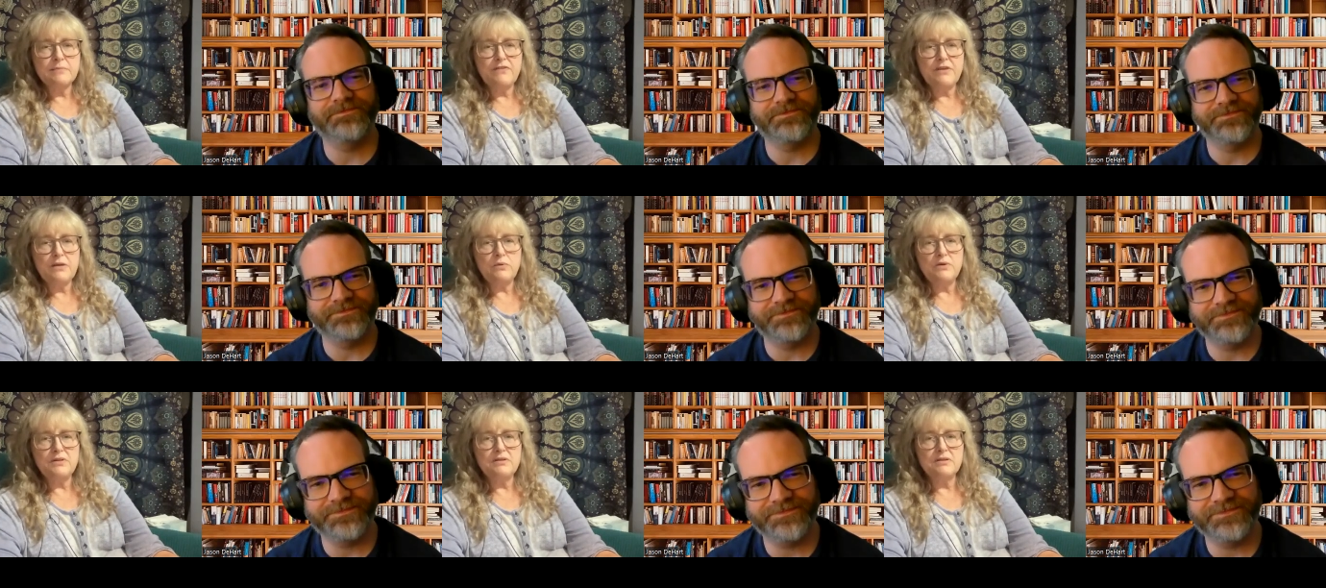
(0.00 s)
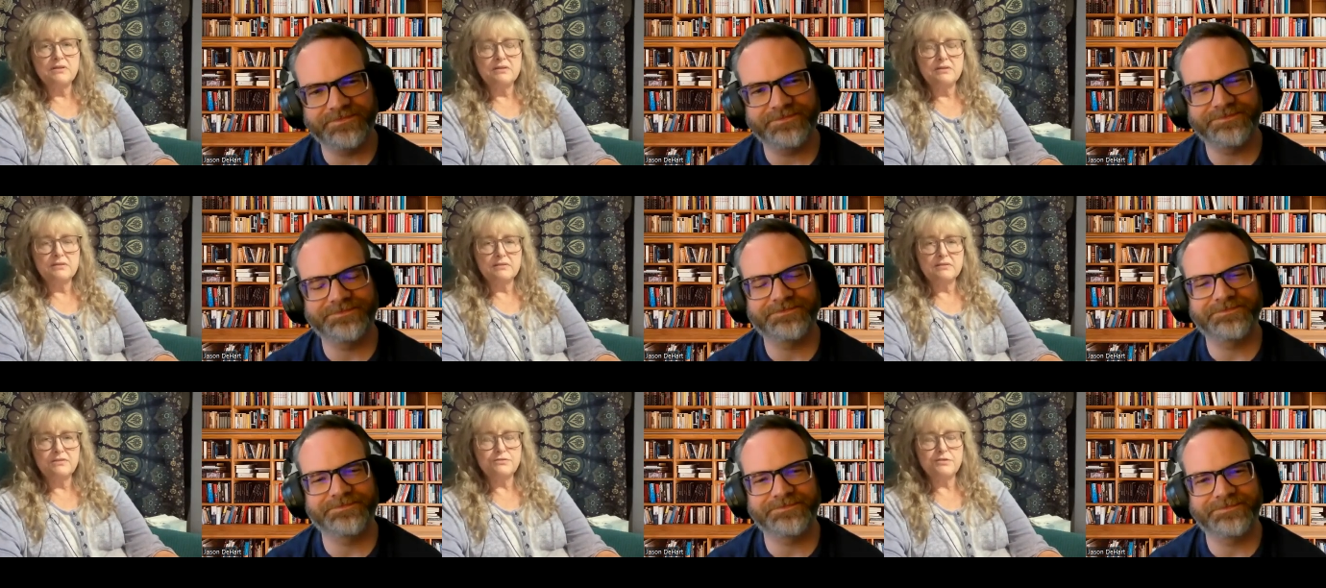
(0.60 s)
Speaker 1: him if he would
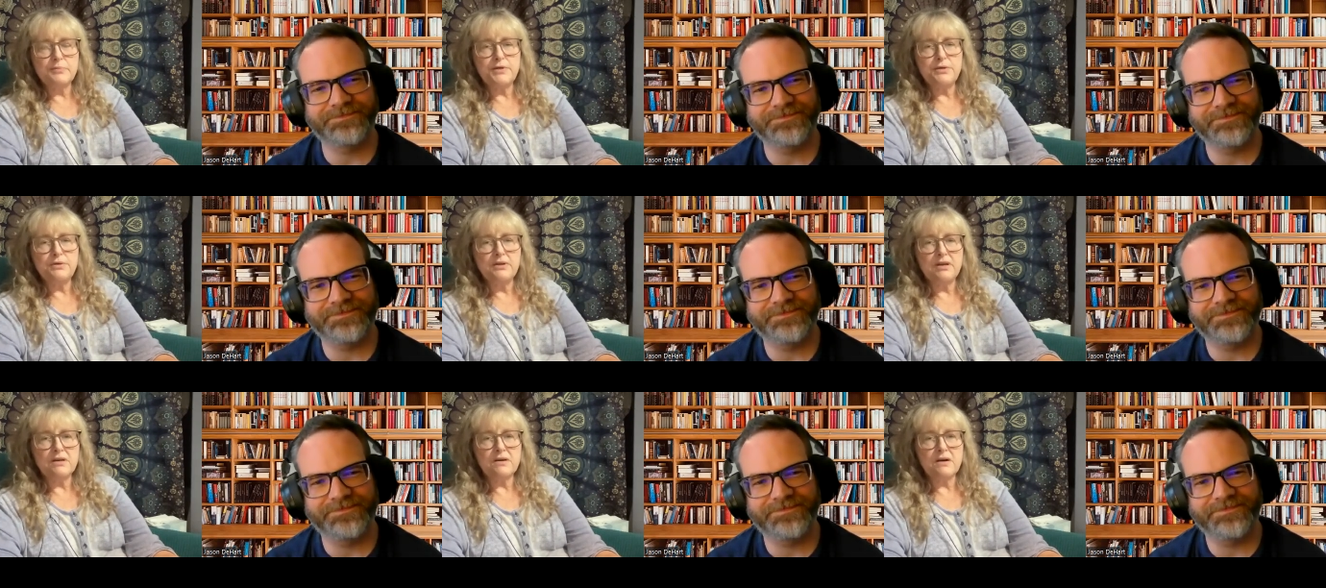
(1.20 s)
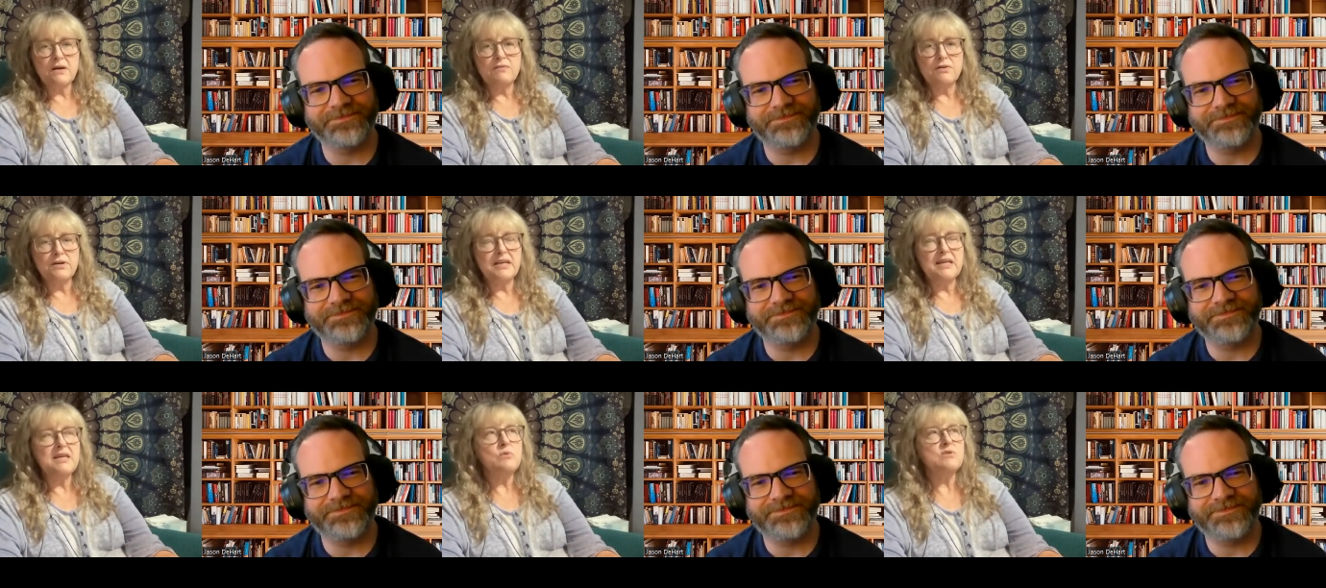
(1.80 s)
contribute a cover.
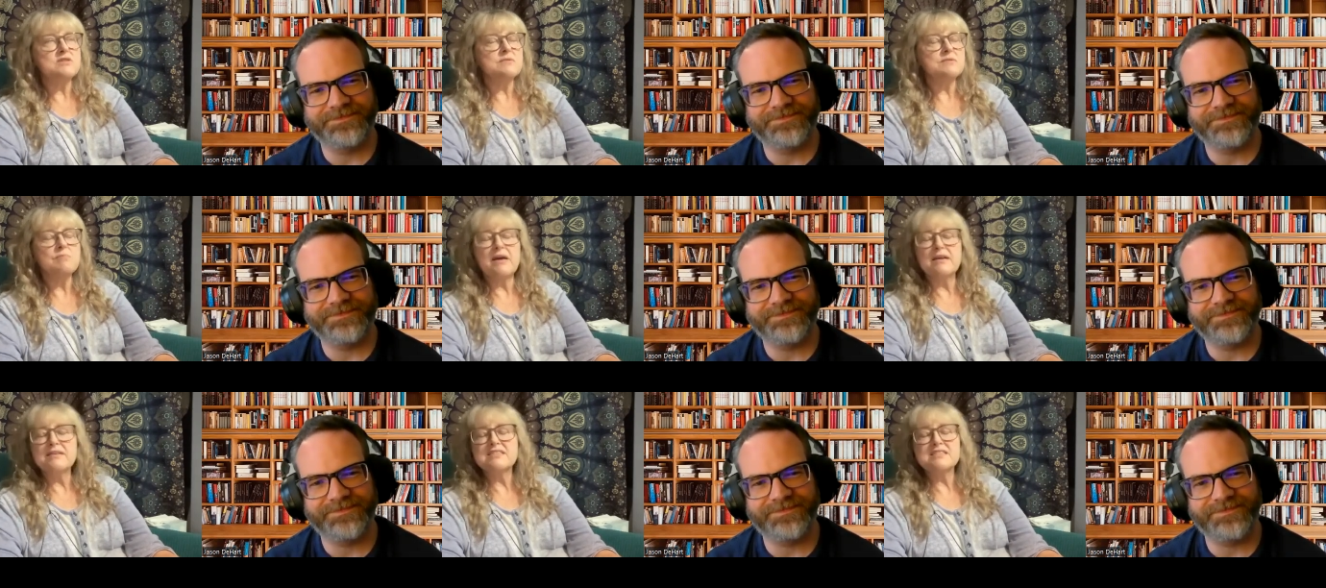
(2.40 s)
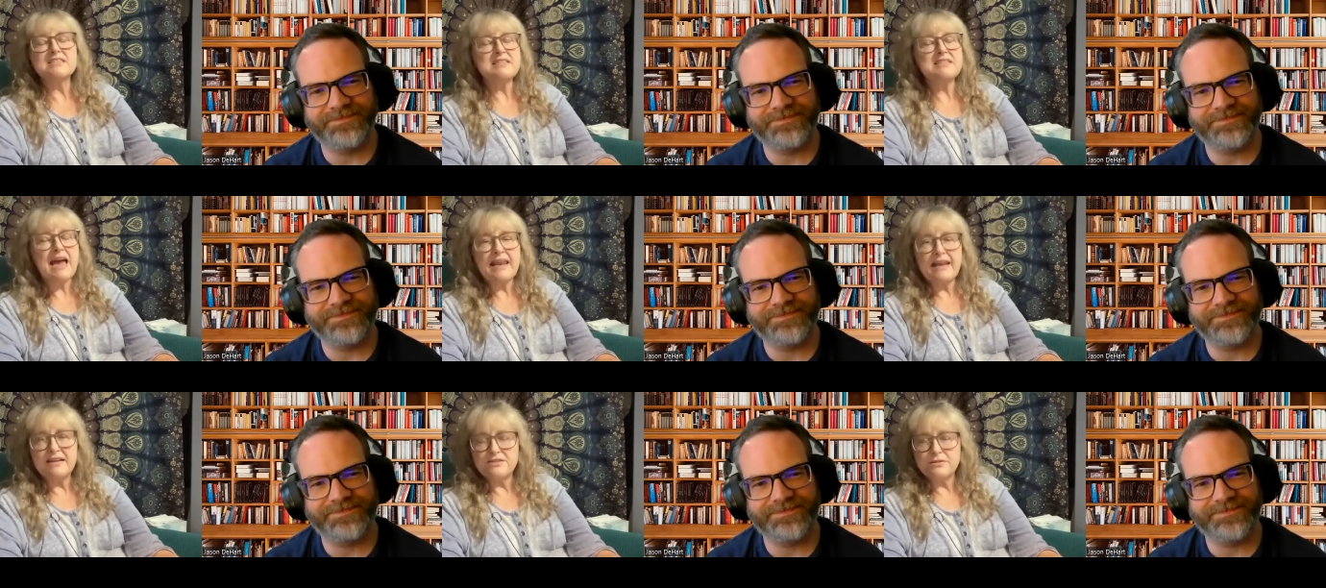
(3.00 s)
And he was
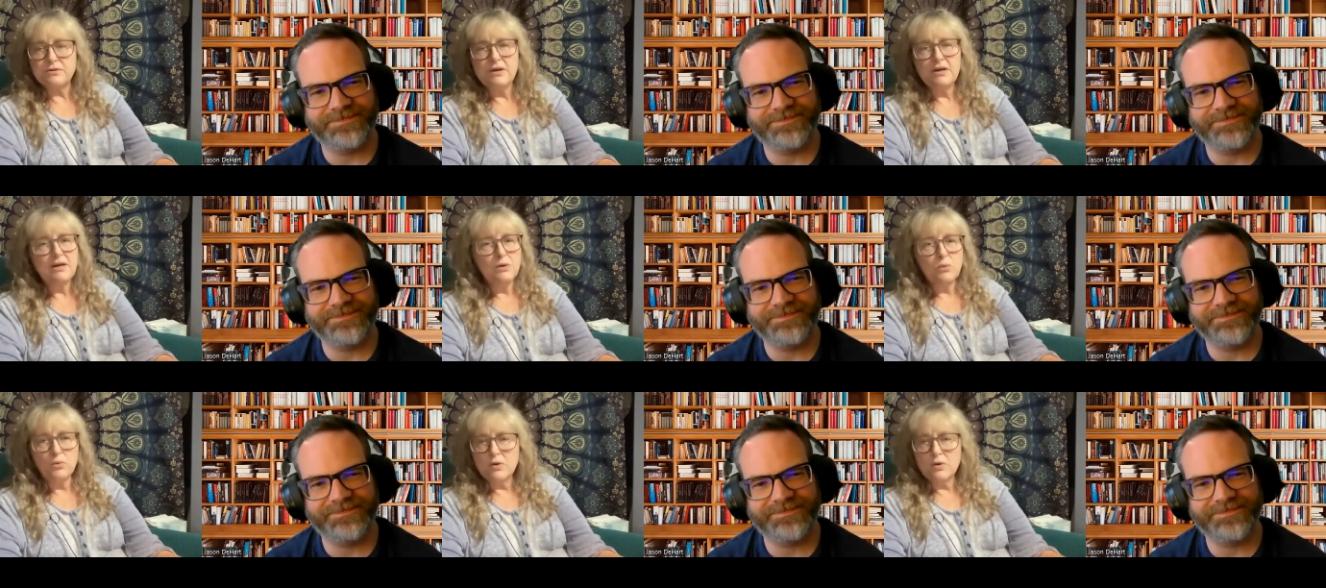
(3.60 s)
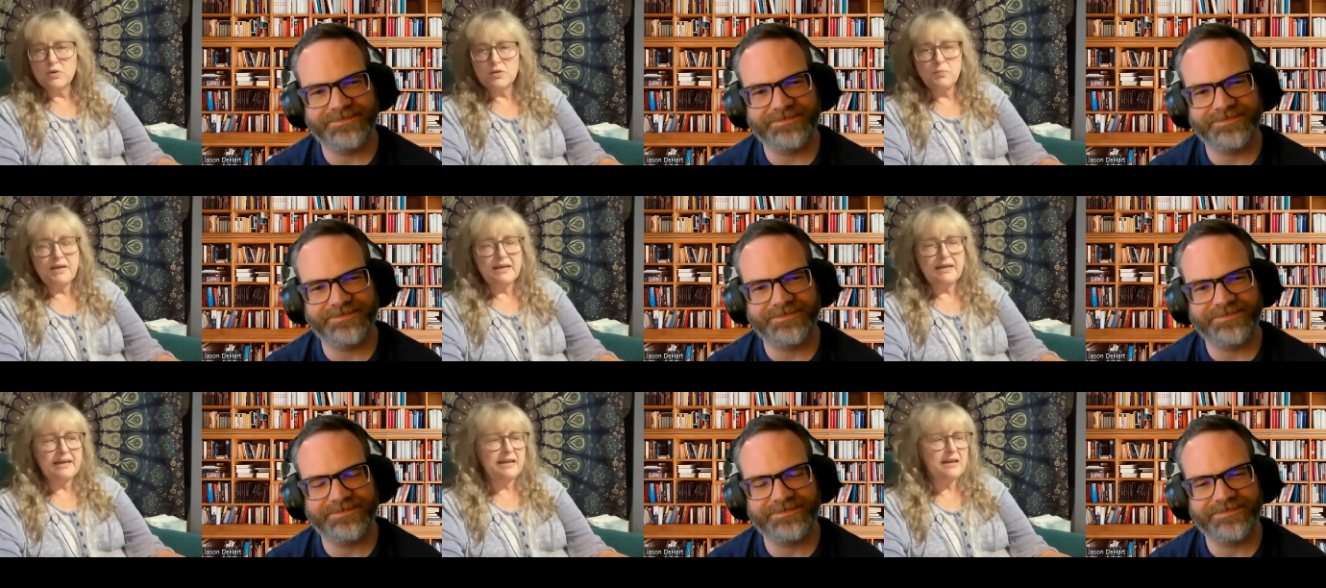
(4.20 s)
ecstatic to work with me
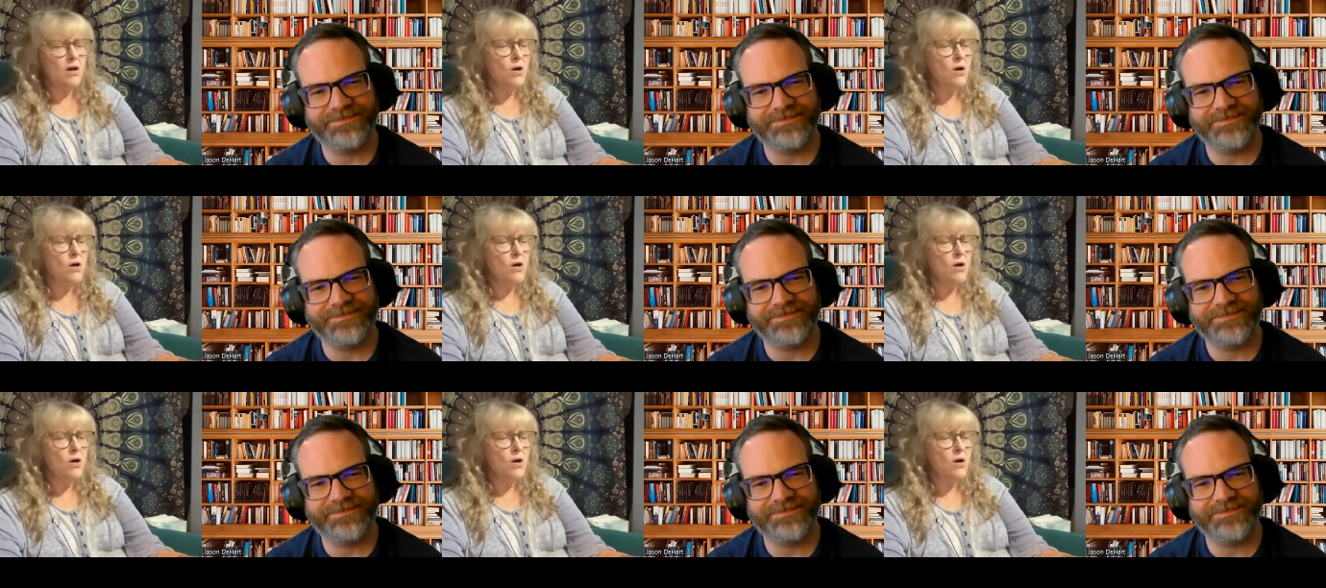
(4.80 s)
again.